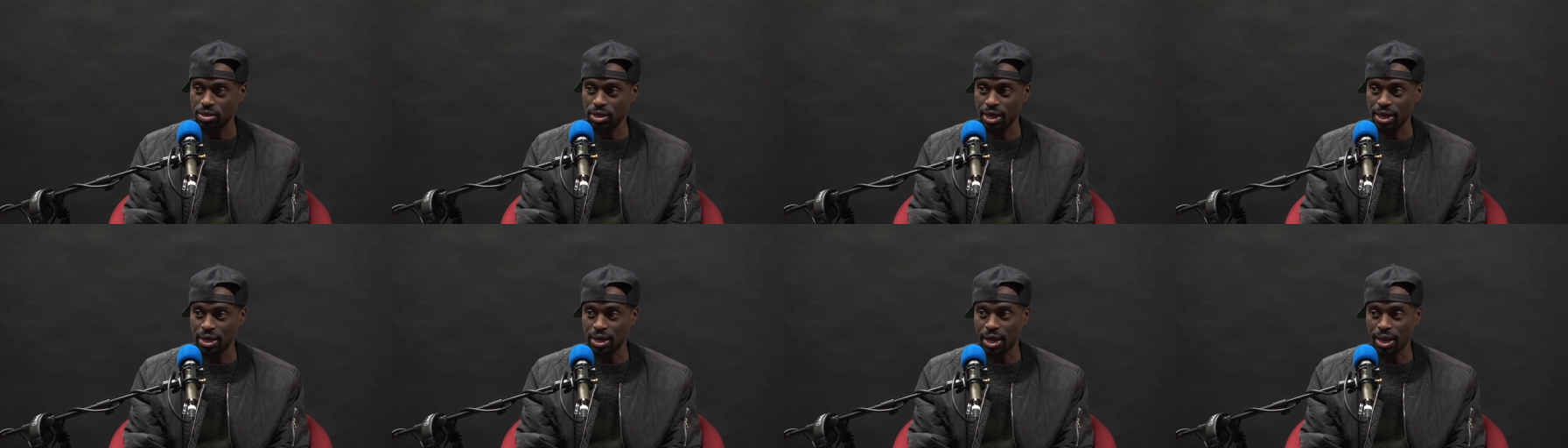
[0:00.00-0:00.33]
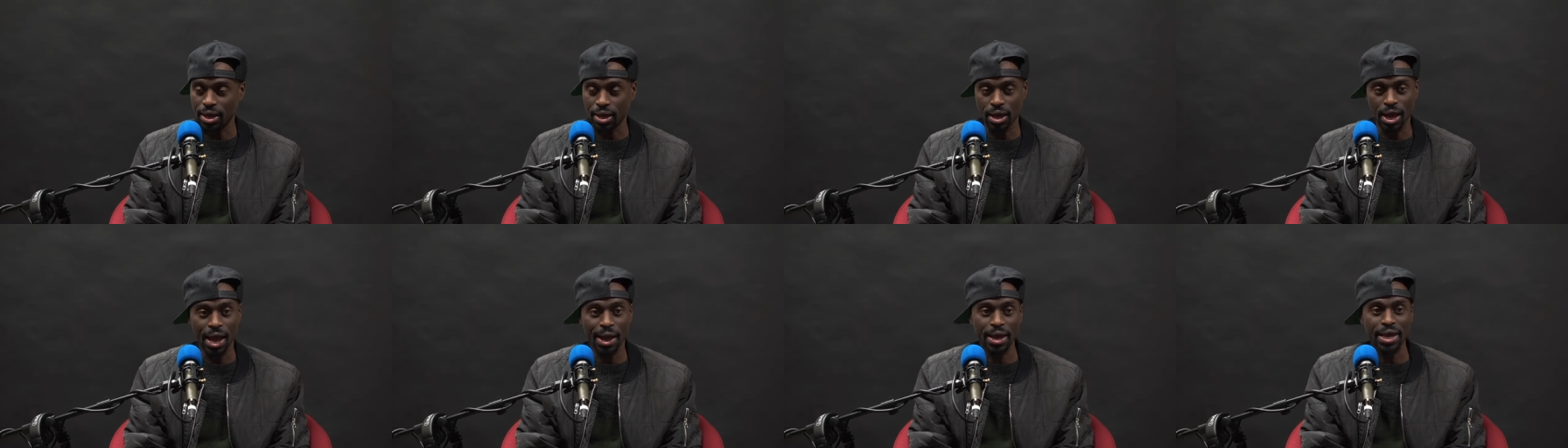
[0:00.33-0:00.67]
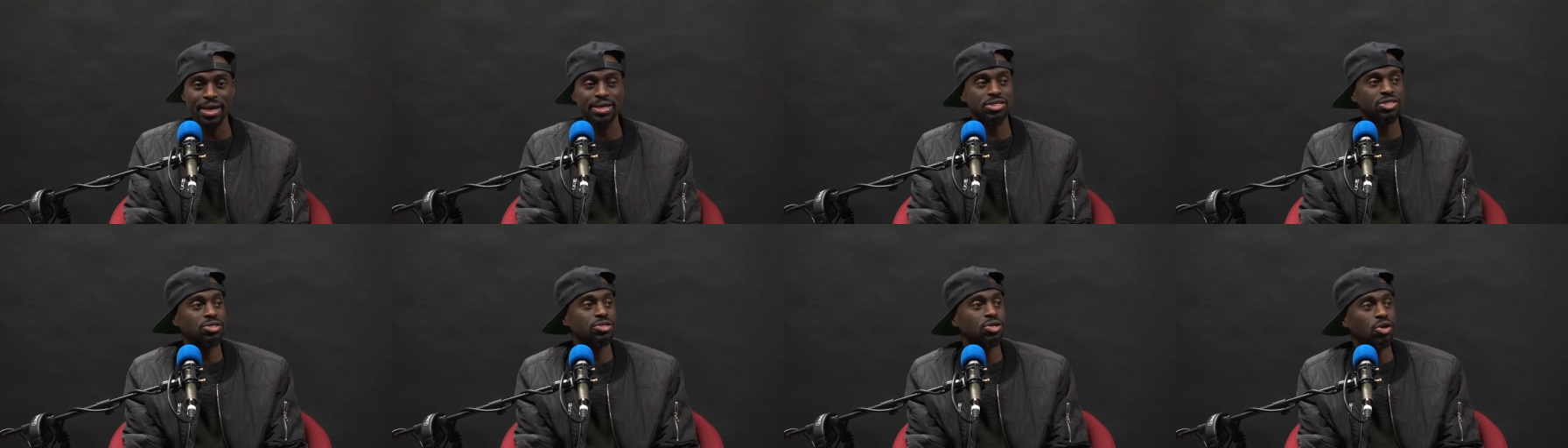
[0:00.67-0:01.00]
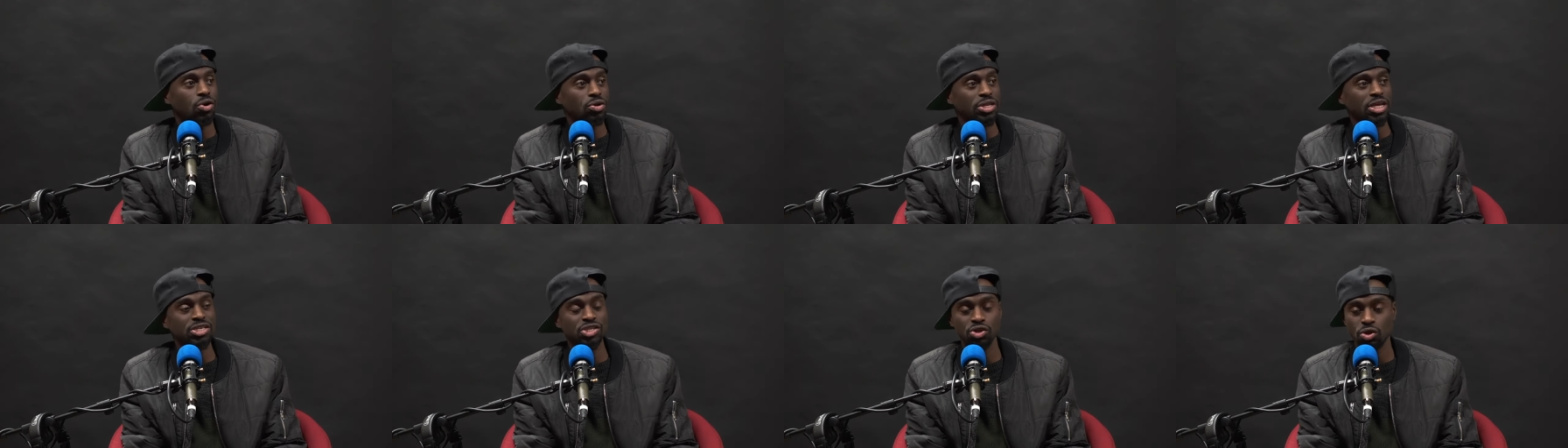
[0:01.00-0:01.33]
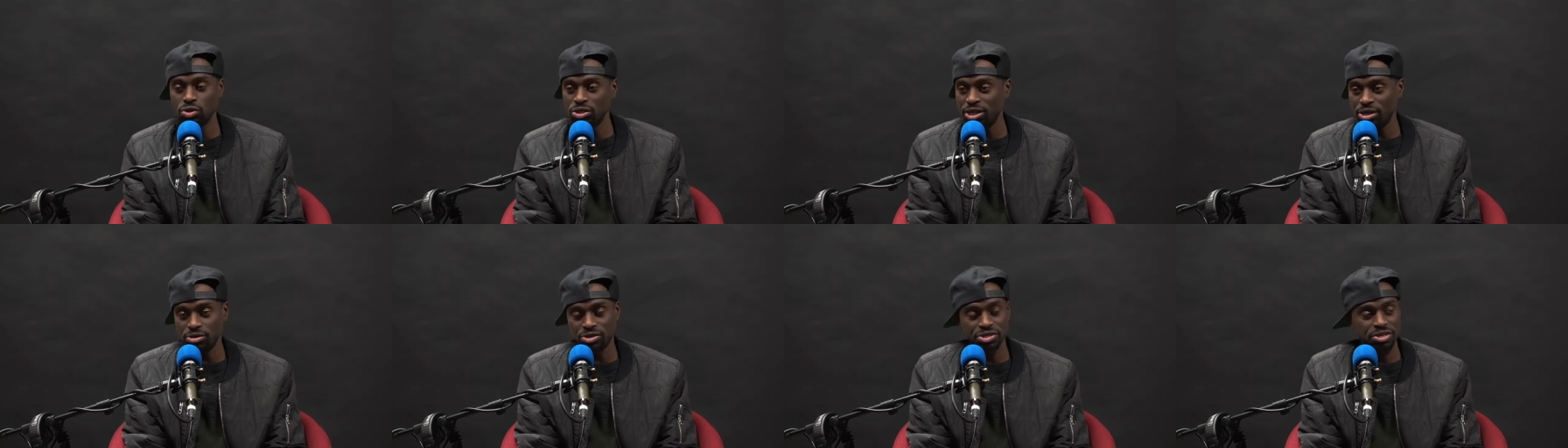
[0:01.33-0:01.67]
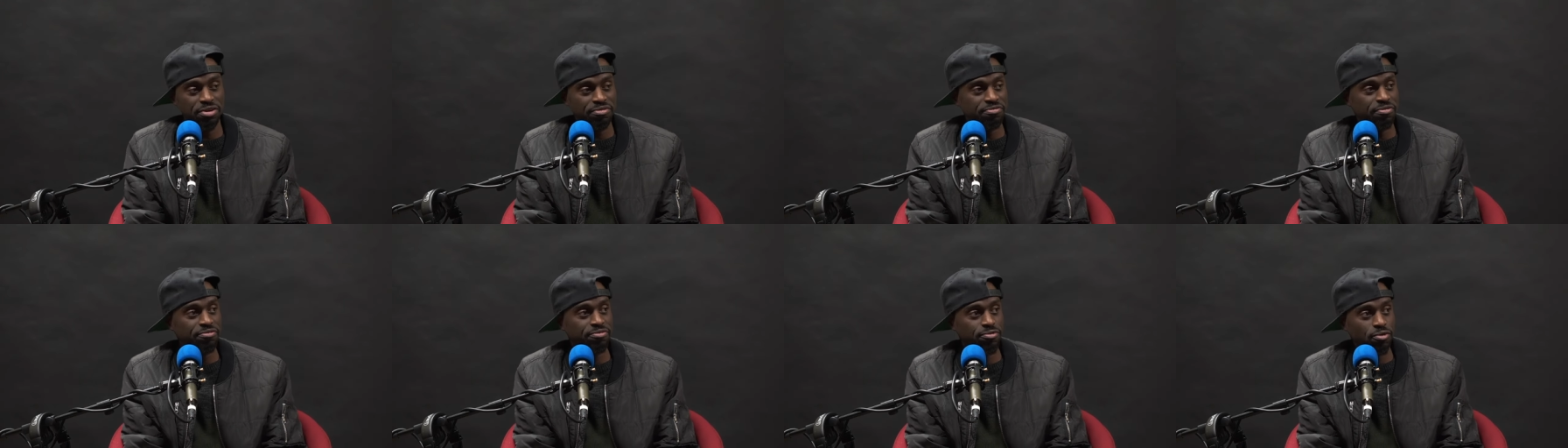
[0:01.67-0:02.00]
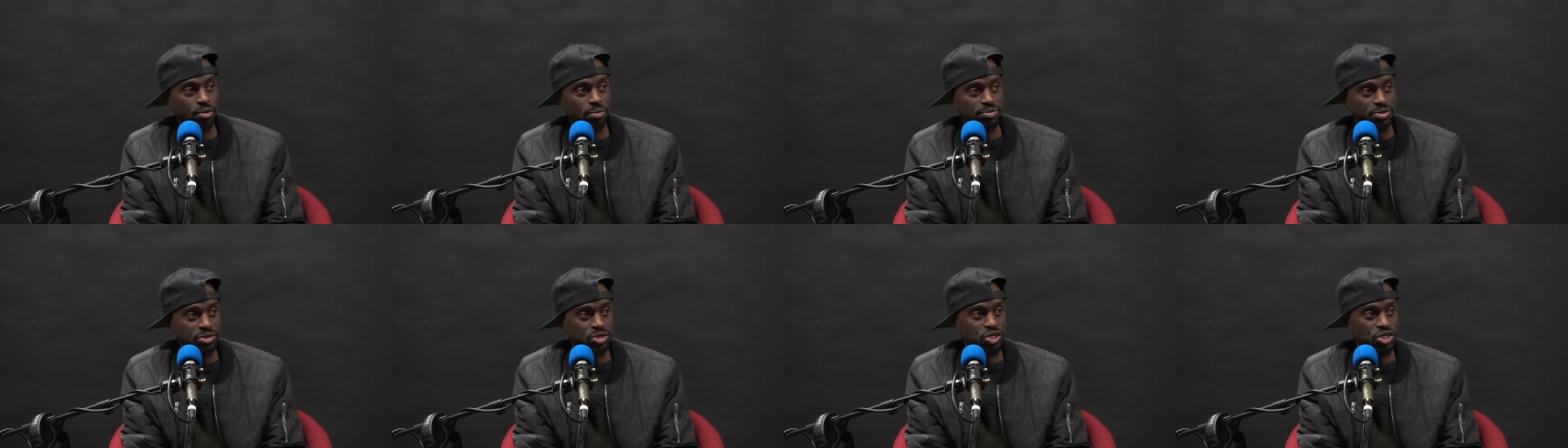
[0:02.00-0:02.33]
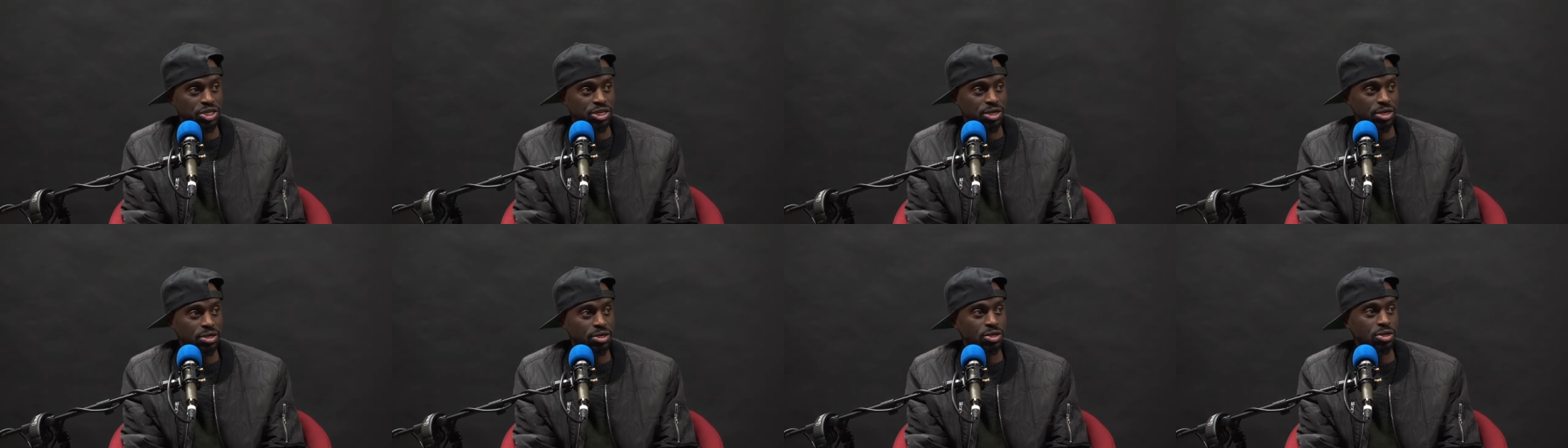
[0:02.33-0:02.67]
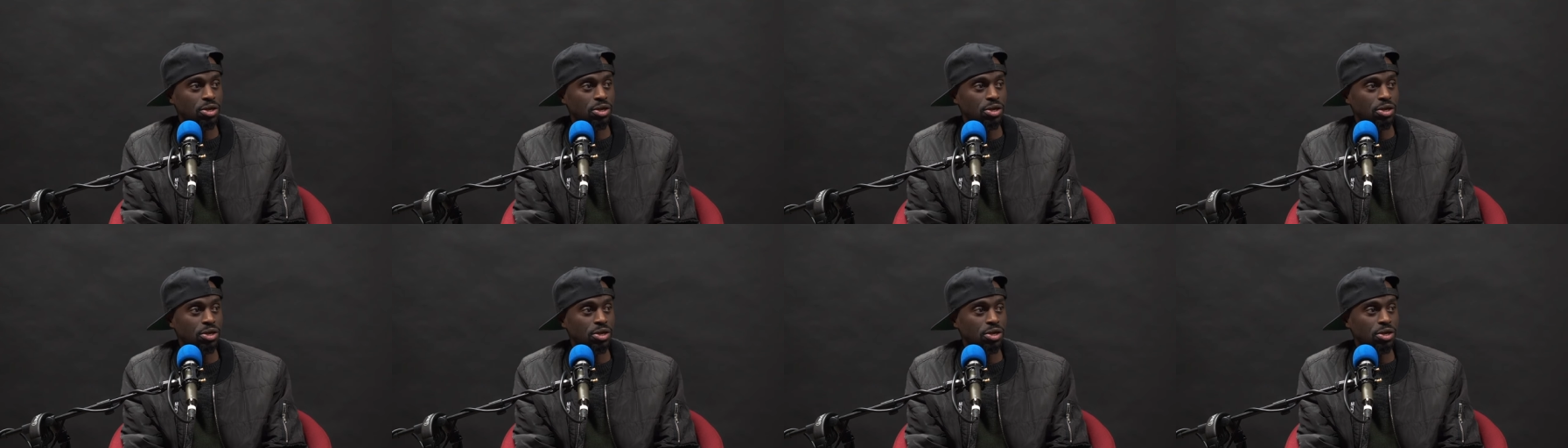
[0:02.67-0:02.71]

Like, uh, I guess you know, there's a, there's different forms of cheating.